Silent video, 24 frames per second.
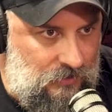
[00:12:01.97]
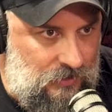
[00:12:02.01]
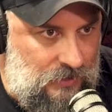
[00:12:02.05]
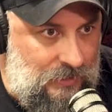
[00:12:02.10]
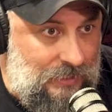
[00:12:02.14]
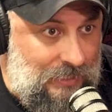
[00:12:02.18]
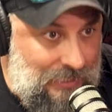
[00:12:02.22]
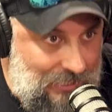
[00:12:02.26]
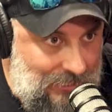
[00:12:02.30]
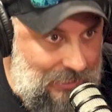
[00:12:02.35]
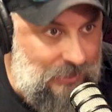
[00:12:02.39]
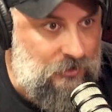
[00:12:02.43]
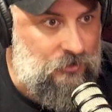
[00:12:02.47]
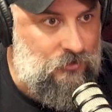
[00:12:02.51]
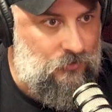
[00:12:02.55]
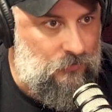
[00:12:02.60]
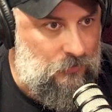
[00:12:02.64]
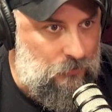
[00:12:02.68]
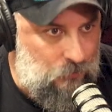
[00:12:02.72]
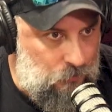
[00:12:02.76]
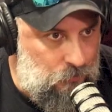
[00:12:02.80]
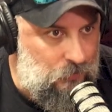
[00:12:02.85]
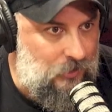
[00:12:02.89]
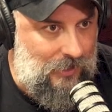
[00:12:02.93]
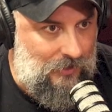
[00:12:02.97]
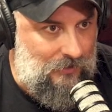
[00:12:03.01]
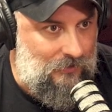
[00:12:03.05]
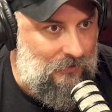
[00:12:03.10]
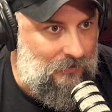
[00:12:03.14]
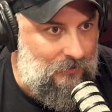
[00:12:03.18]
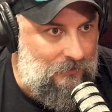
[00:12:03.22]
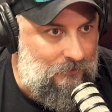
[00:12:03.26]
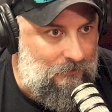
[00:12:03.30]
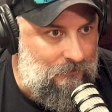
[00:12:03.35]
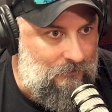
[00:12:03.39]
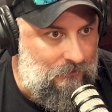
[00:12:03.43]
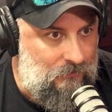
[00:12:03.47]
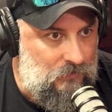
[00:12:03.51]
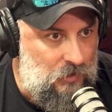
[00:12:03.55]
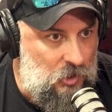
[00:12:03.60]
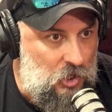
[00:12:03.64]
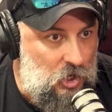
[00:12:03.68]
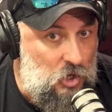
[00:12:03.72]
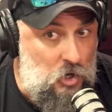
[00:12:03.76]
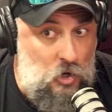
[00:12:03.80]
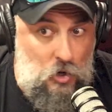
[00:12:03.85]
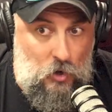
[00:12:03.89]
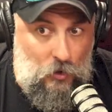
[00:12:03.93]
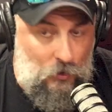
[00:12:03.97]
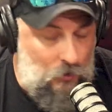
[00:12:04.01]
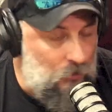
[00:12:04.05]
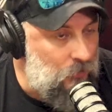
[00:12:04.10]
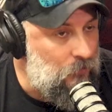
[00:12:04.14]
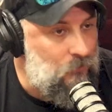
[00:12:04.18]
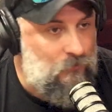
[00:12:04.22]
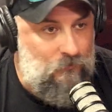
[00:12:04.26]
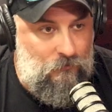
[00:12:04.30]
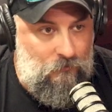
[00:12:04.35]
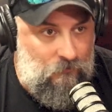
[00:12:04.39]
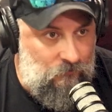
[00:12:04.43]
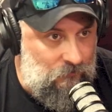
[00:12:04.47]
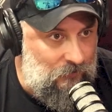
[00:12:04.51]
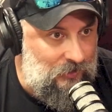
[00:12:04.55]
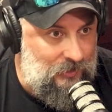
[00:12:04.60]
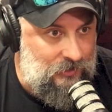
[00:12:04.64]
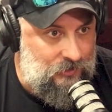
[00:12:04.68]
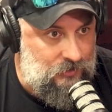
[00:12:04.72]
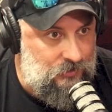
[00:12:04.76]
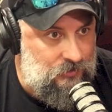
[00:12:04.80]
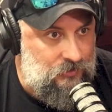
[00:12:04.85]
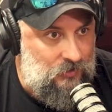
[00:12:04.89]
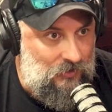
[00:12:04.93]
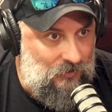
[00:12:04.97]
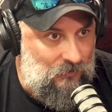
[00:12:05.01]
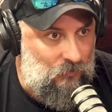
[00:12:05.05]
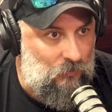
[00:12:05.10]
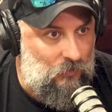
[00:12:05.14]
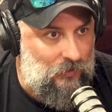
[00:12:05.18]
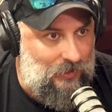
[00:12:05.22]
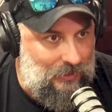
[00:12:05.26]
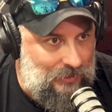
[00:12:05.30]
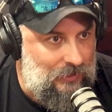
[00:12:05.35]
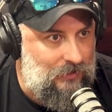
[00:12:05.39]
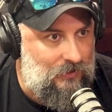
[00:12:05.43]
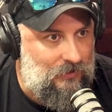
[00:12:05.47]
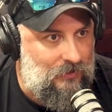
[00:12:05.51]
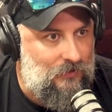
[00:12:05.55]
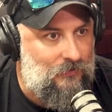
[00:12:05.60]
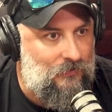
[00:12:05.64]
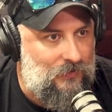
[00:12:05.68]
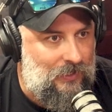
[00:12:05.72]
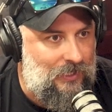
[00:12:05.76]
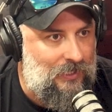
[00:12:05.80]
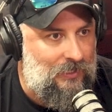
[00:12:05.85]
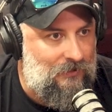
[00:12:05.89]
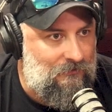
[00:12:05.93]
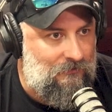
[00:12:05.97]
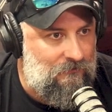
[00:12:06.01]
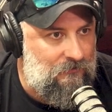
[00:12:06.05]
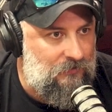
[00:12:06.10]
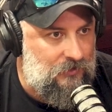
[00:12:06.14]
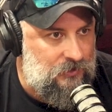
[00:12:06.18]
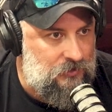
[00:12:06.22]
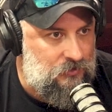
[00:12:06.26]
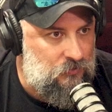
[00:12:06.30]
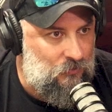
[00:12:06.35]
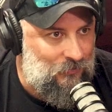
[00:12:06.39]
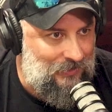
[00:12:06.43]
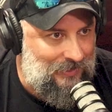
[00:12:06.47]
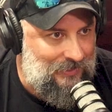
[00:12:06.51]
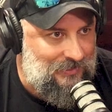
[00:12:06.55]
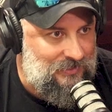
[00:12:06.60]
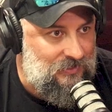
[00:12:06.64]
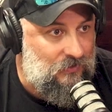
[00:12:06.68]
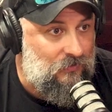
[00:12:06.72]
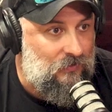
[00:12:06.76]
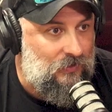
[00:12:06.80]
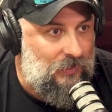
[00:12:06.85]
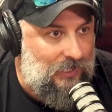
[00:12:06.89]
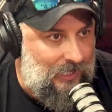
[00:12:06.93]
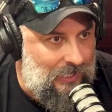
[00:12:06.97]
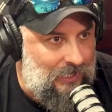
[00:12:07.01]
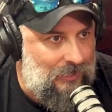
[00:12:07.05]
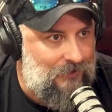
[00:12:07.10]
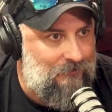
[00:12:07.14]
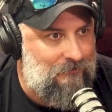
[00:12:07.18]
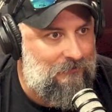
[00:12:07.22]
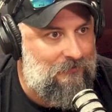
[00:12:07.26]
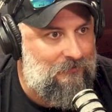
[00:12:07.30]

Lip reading: natural predator. No fish will eat a lionfish when it's alive.